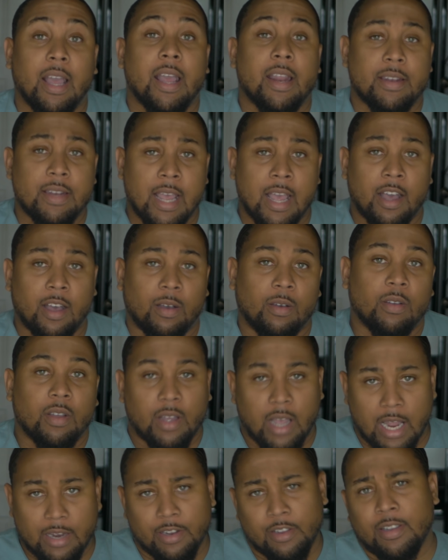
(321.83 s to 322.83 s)
Now,
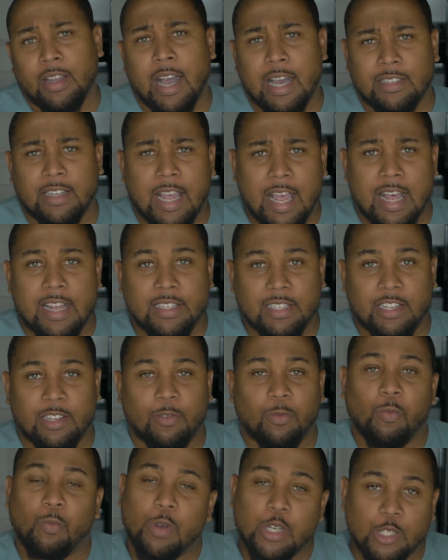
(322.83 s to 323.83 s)
I know you guys are asking,
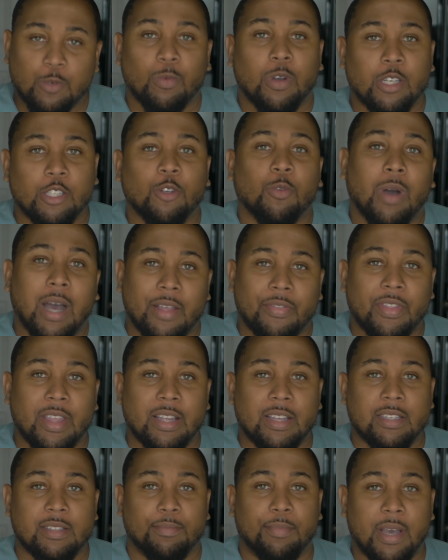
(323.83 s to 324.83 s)
which one do I
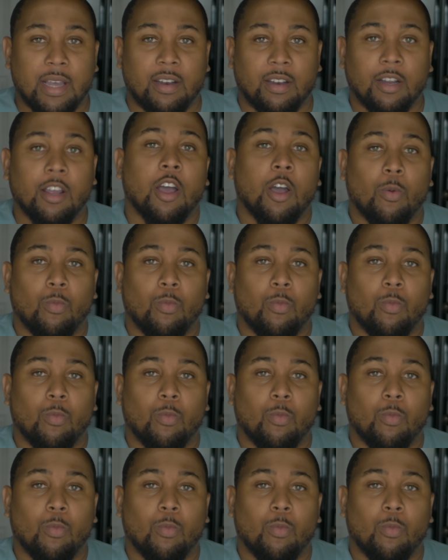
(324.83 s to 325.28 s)
think is better?